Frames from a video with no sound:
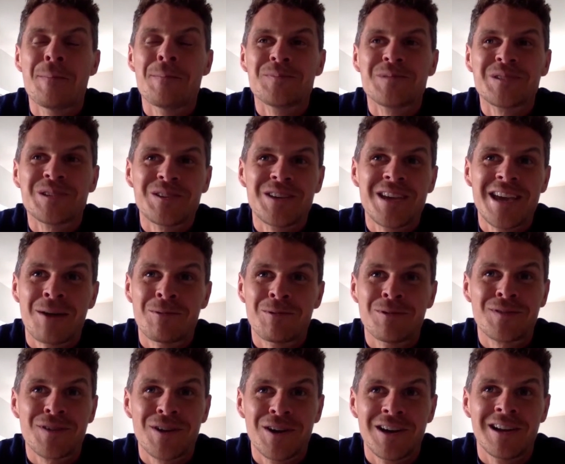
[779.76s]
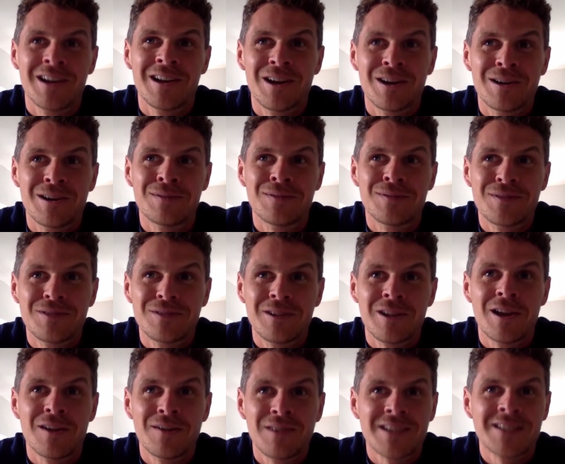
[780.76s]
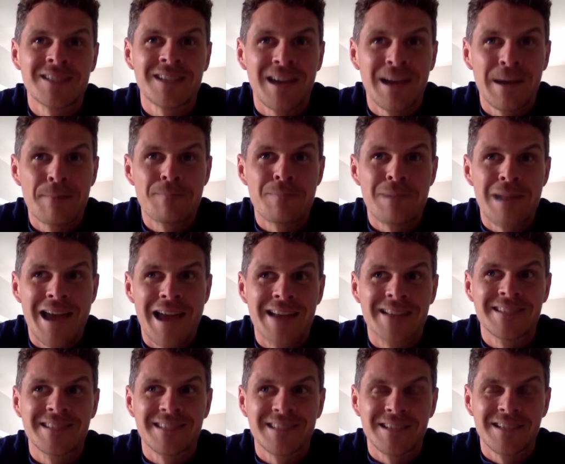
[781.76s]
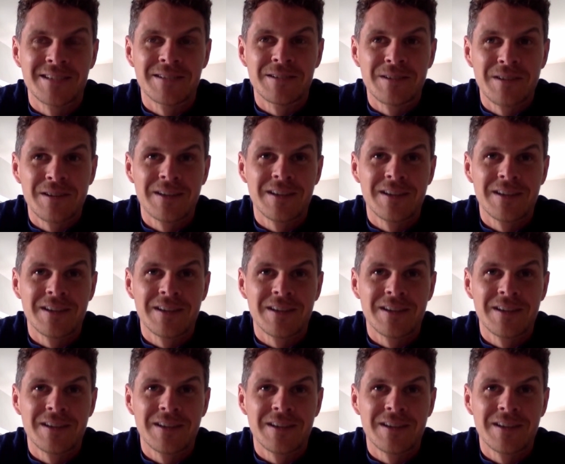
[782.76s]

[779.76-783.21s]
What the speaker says: So yeah, we've got a lot of exciting plans in